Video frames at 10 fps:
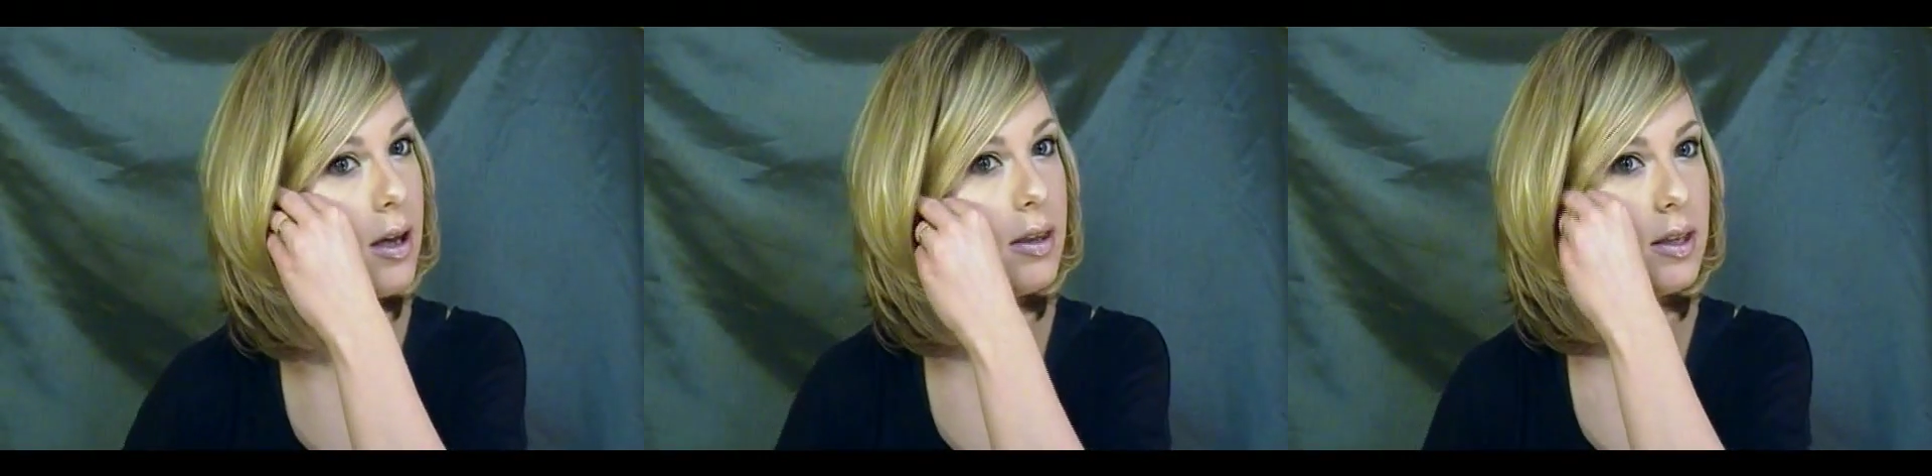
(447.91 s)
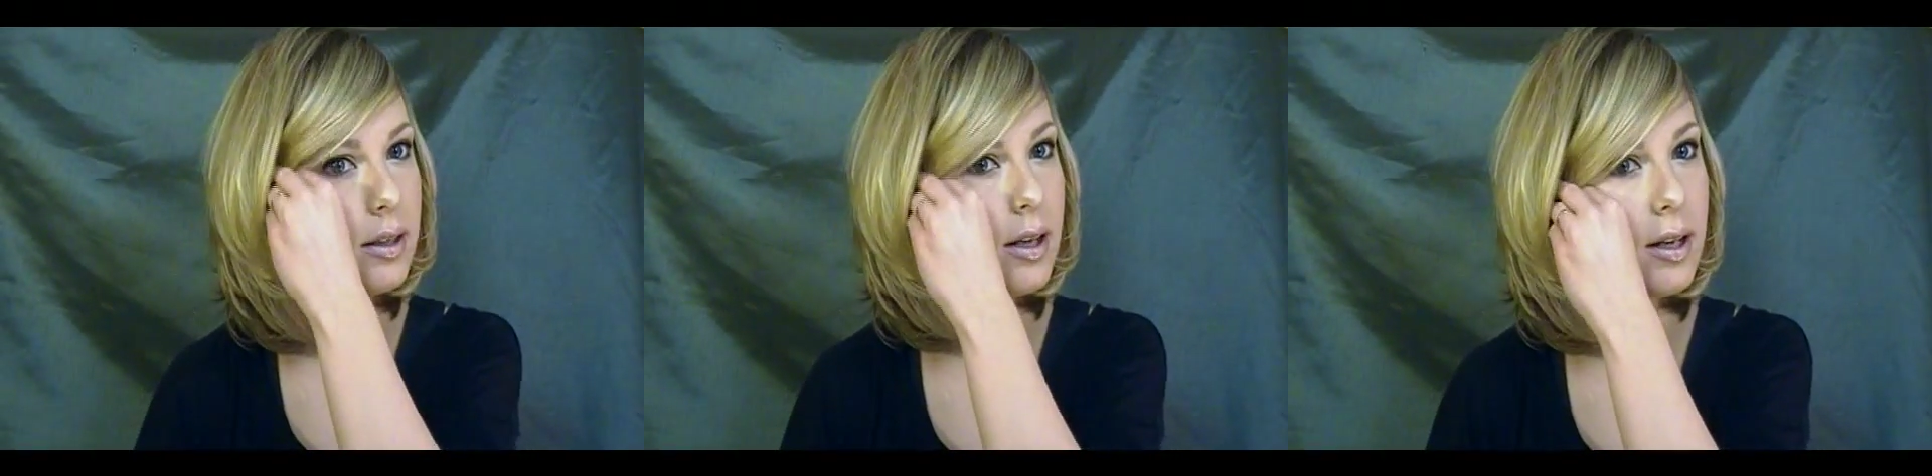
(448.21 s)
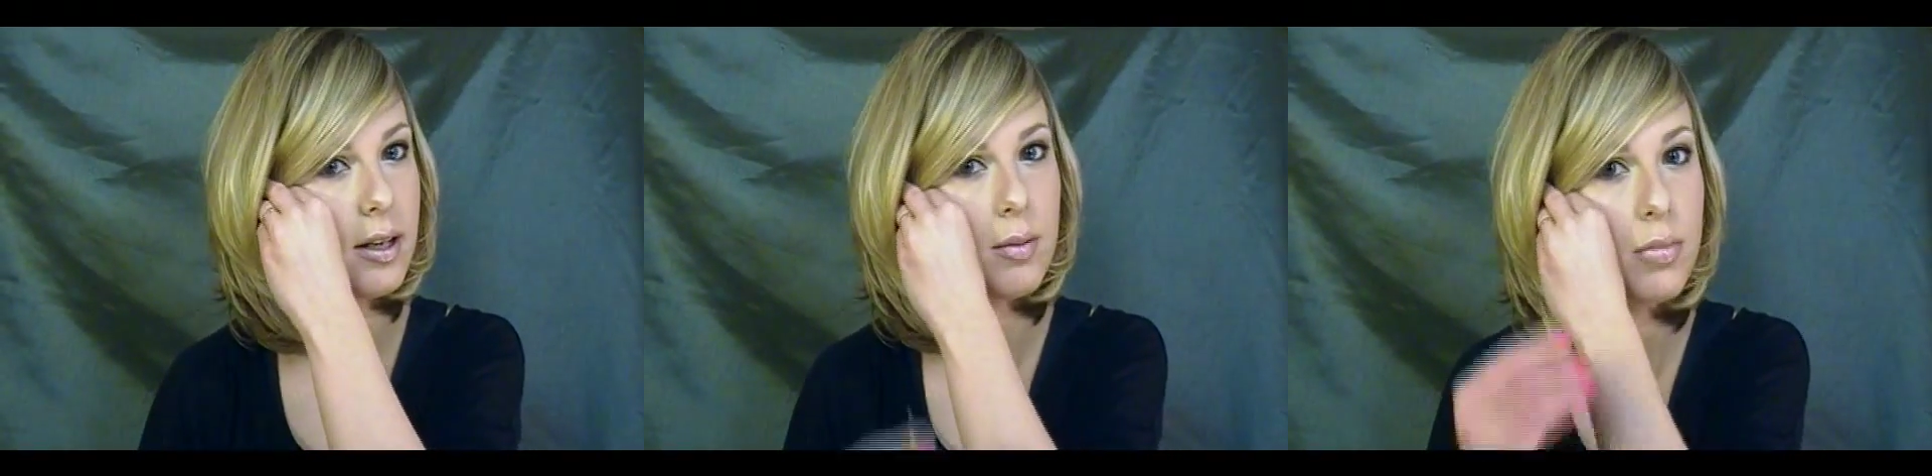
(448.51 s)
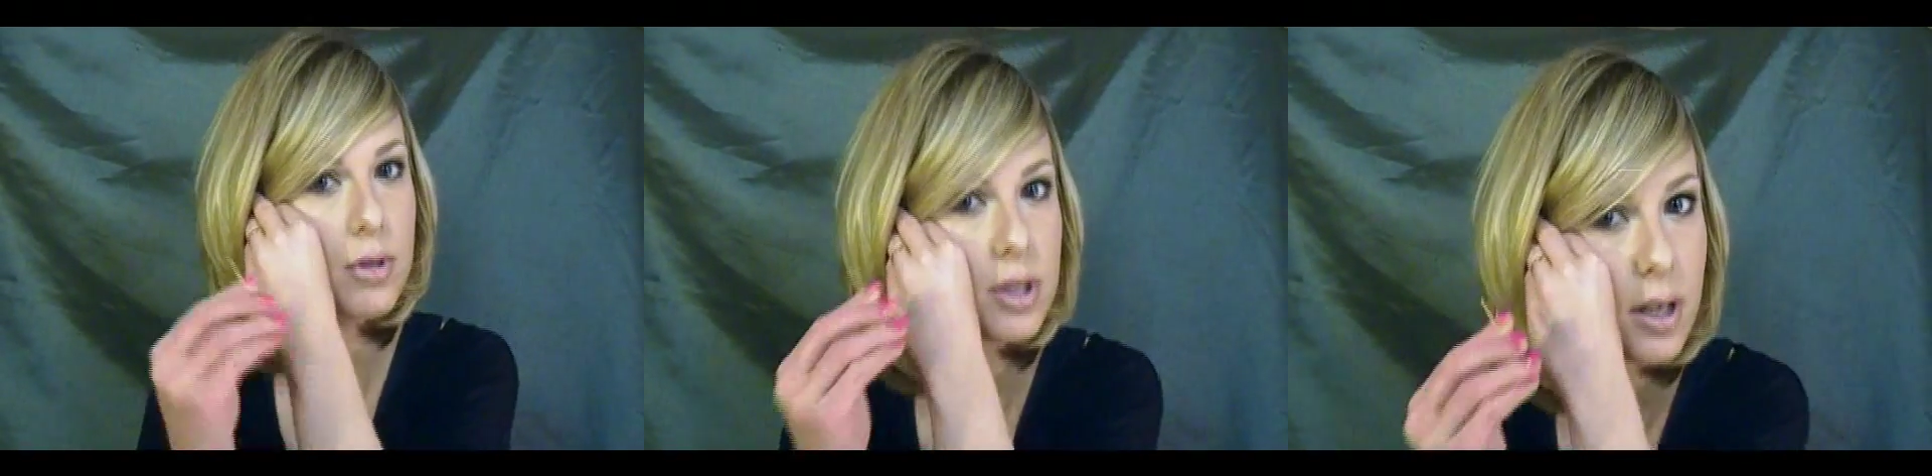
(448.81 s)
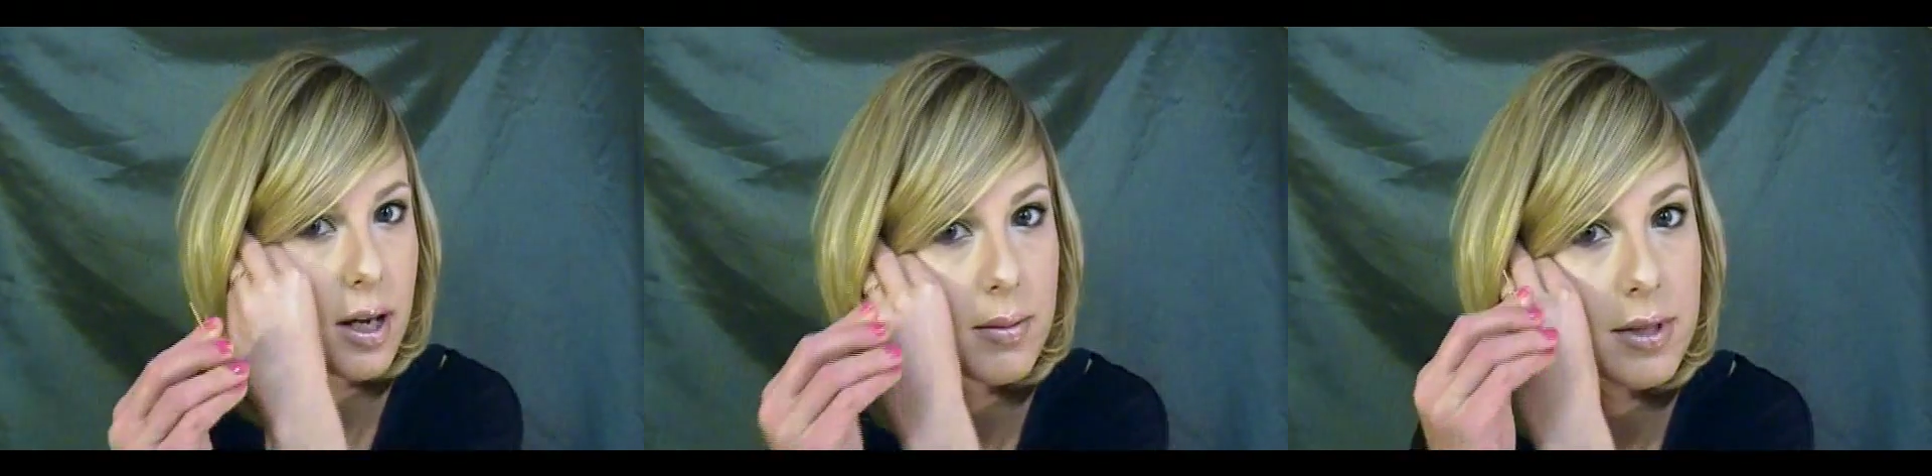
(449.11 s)
and then kind of
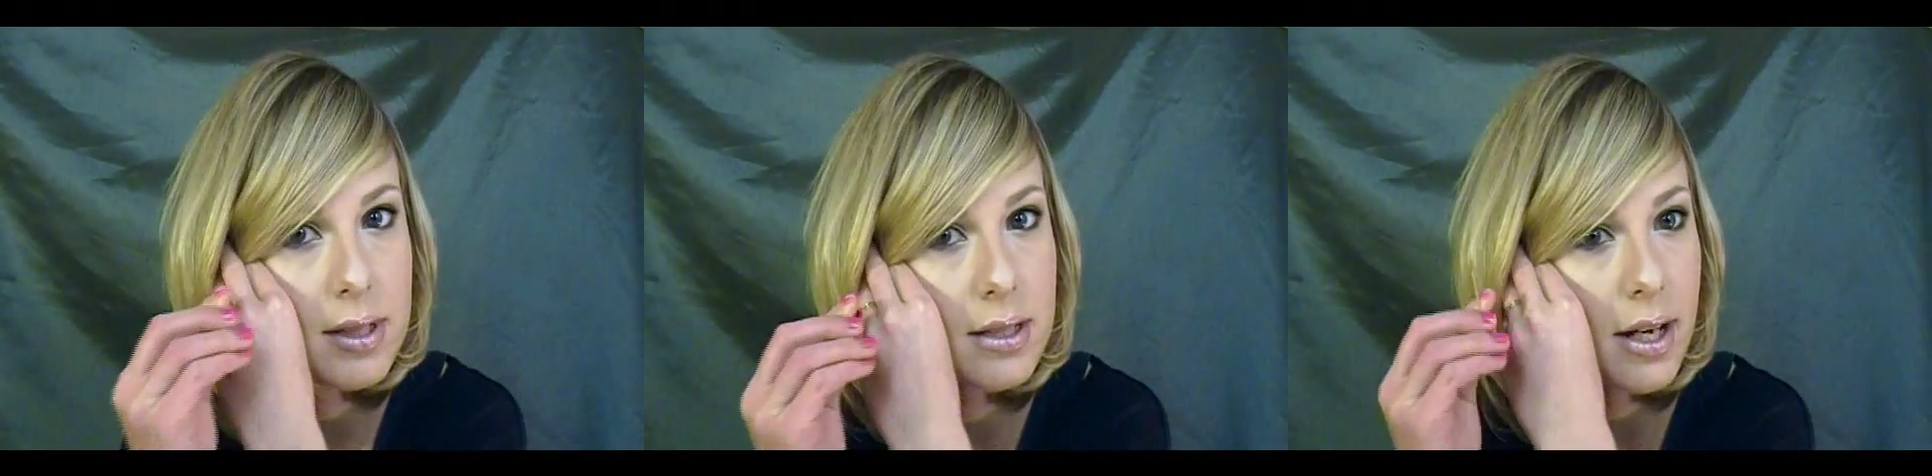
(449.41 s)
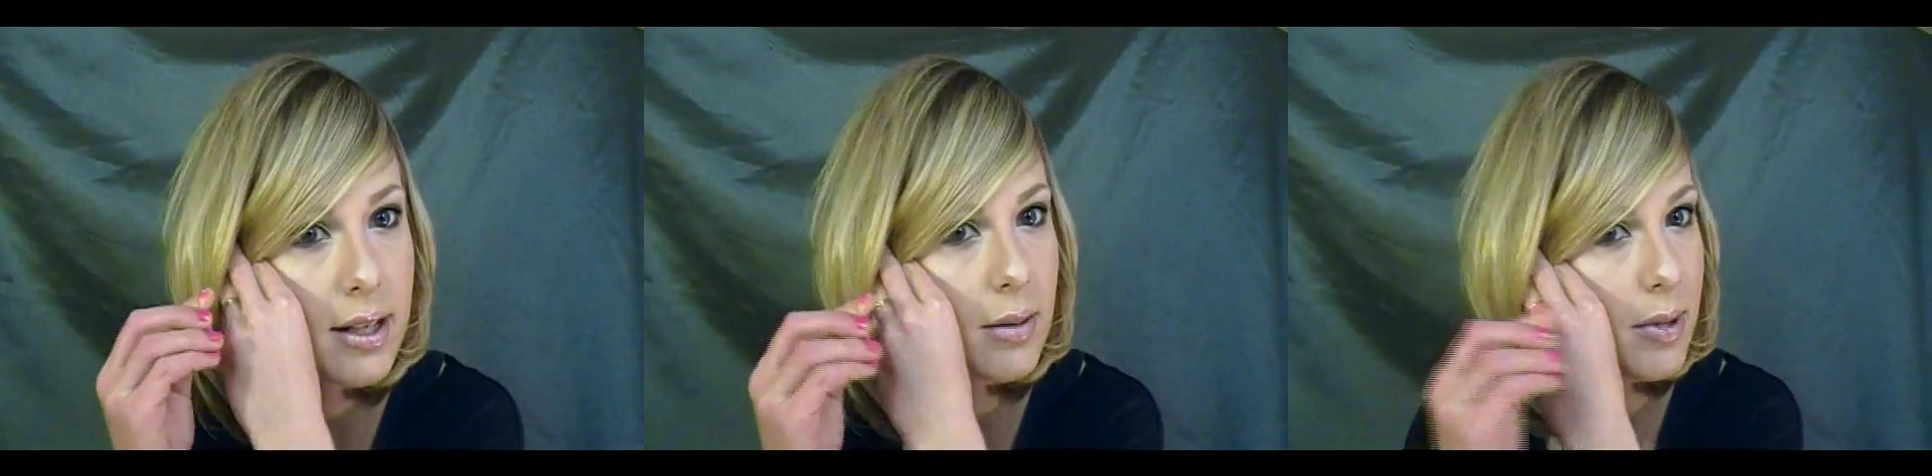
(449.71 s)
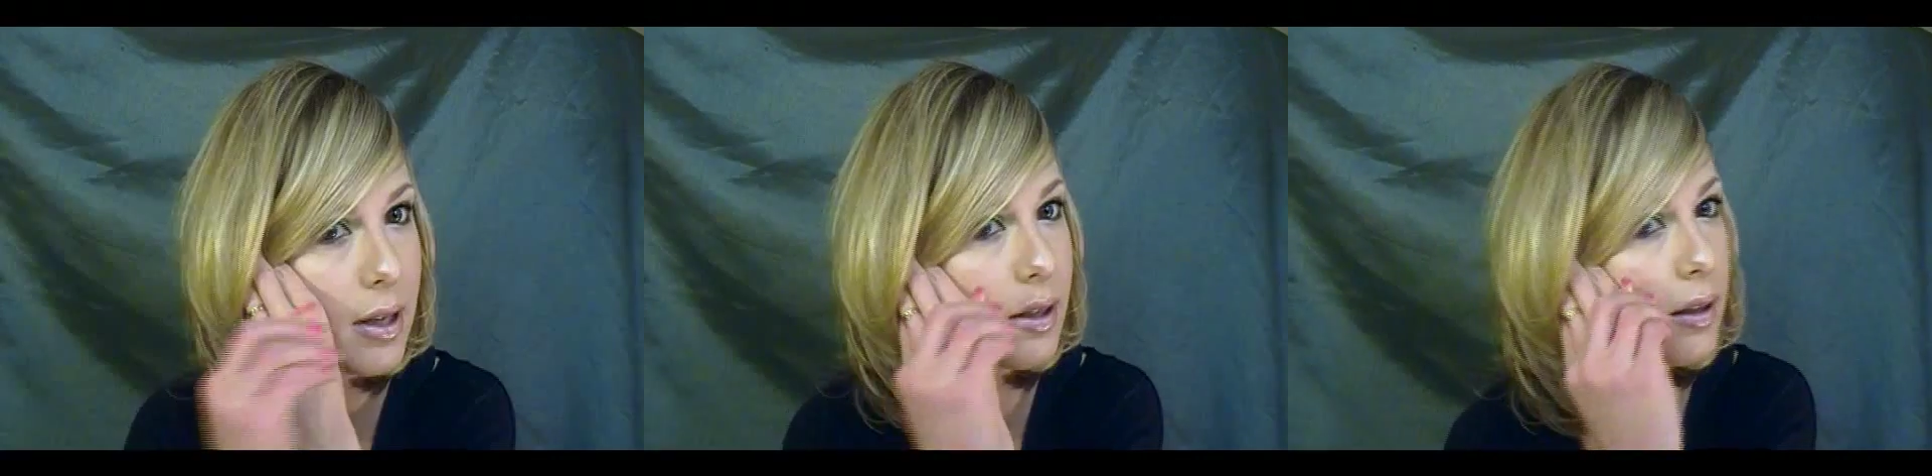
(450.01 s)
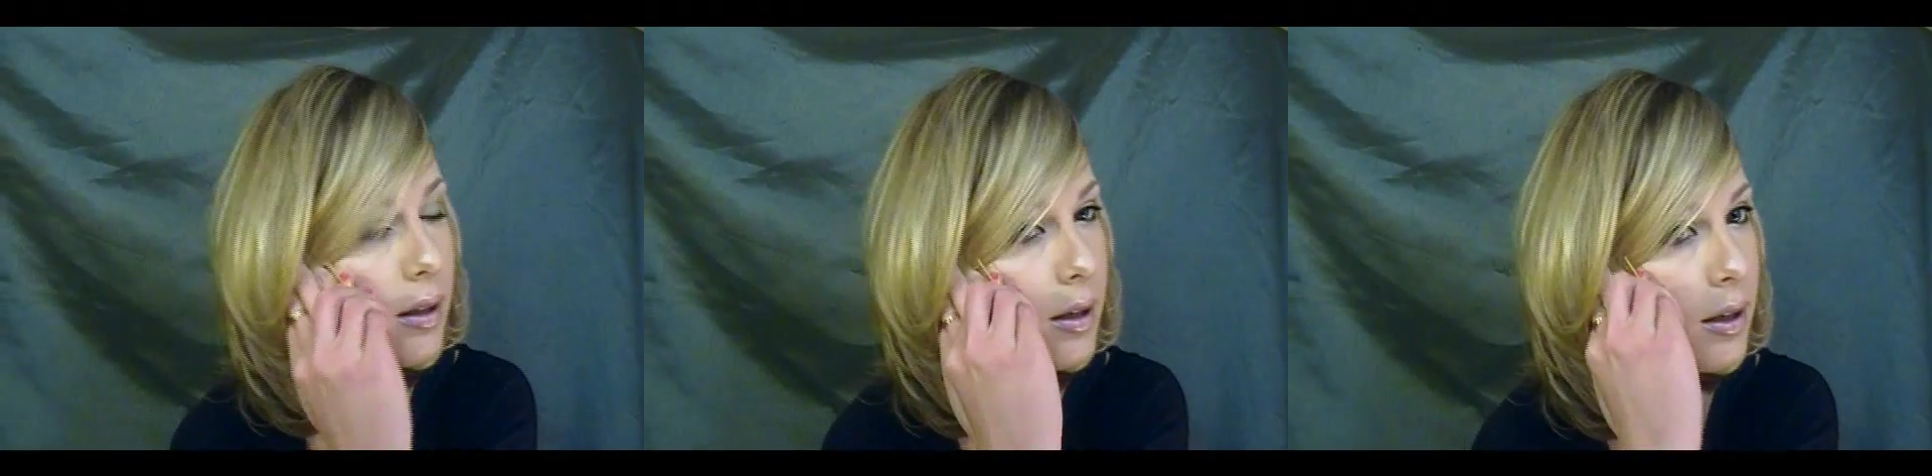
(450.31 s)
push it up just a tiny bit